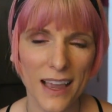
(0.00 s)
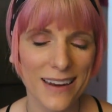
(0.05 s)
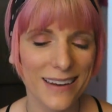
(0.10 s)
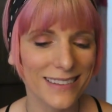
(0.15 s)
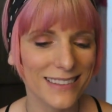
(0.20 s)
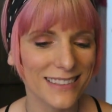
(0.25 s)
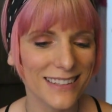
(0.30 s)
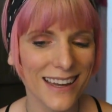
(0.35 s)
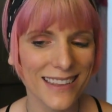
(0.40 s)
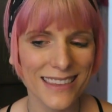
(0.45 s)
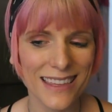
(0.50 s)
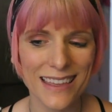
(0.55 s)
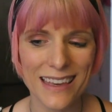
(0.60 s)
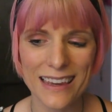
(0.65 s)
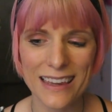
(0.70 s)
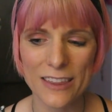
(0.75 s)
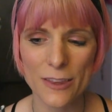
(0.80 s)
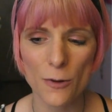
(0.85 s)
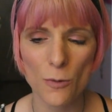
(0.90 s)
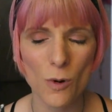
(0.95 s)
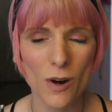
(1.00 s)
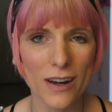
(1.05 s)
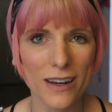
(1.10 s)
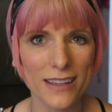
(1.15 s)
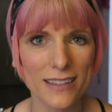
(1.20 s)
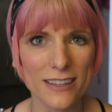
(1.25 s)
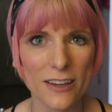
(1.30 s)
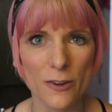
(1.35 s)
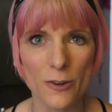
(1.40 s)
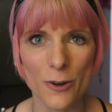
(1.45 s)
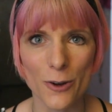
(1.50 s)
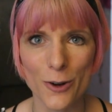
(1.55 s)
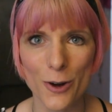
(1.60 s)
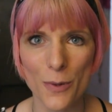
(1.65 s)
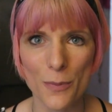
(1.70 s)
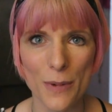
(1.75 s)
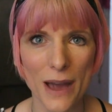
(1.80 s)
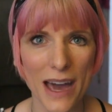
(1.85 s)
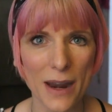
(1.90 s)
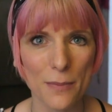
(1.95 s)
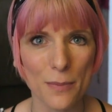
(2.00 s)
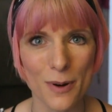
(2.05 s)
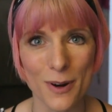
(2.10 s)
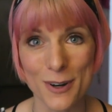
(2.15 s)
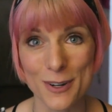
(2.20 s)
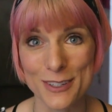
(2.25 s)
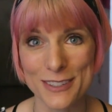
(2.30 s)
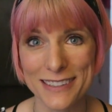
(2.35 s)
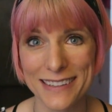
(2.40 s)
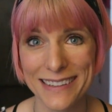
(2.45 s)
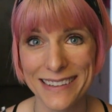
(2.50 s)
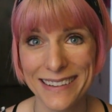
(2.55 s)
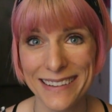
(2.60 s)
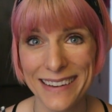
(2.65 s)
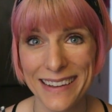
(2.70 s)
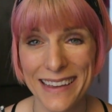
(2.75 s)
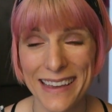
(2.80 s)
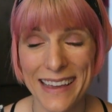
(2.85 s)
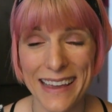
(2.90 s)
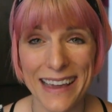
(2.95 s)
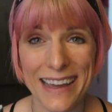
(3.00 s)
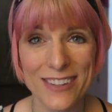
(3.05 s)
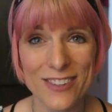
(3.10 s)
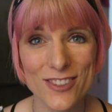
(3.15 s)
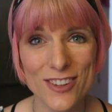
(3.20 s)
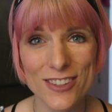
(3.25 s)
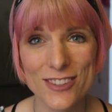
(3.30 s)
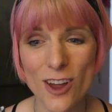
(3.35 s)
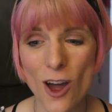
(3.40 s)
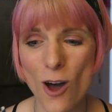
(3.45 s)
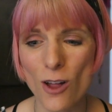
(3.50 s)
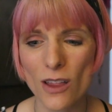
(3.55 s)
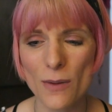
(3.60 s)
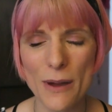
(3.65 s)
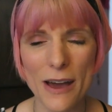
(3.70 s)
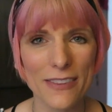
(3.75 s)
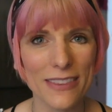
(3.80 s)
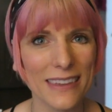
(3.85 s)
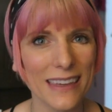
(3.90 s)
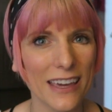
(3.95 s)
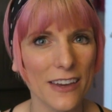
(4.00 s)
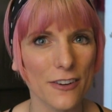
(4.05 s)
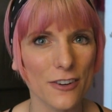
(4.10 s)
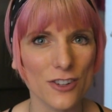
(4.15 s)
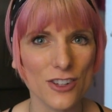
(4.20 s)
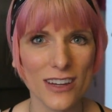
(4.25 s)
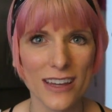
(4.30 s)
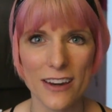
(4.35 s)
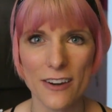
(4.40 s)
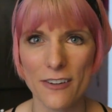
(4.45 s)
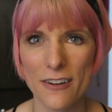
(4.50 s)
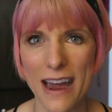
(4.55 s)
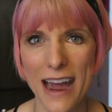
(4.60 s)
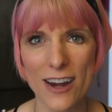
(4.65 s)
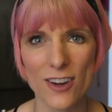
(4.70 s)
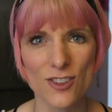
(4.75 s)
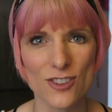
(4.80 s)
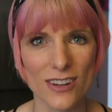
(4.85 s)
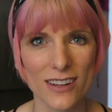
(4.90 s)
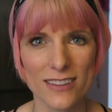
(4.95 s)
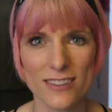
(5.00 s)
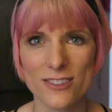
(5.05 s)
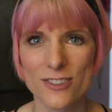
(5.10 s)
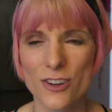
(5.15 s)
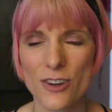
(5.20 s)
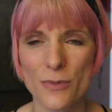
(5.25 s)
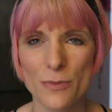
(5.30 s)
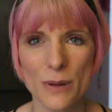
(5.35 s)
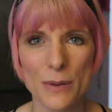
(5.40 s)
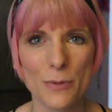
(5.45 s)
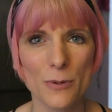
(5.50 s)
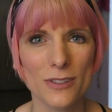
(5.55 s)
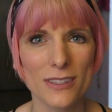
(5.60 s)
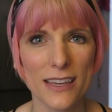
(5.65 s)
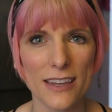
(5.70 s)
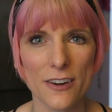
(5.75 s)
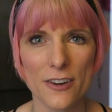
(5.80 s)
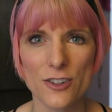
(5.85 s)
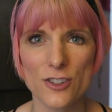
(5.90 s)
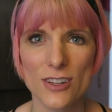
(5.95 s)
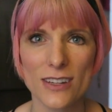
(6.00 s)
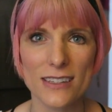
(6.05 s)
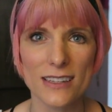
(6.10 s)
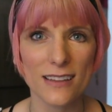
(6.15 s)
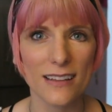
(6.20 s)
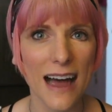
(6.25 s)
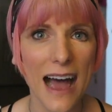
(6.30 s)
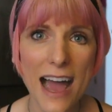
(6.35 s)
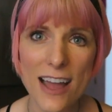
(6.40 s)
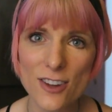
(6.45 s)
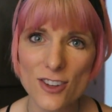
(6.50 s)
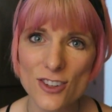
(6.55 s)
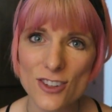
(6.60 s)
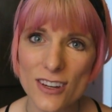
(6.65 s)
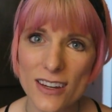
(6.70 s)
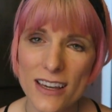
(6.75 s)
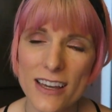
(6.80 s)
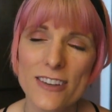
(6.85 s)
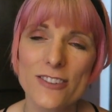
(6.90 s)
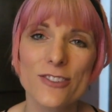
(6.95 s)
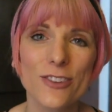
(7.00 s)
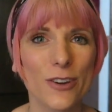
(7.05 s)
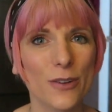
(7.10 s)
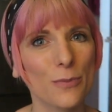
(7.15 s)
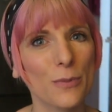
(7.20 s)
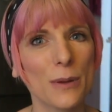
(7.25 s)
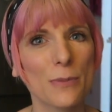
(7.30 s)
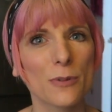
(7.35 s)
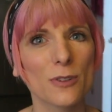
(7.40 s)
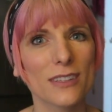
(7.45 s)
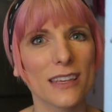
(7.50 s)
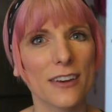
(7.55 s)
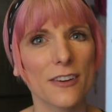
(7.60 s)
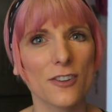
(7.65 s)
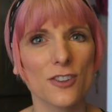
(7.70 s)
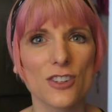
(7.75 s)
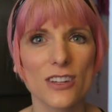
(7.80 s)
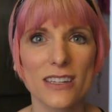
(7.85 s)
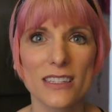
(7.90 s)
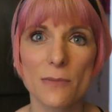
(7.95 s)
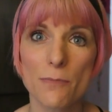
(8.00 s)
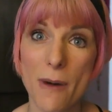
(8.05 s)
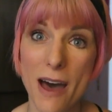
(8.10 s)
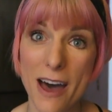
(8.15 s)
And it's not that either one is a good or bad person. It's just all about the energy interaction. Certain people's energies clash, certain people's energies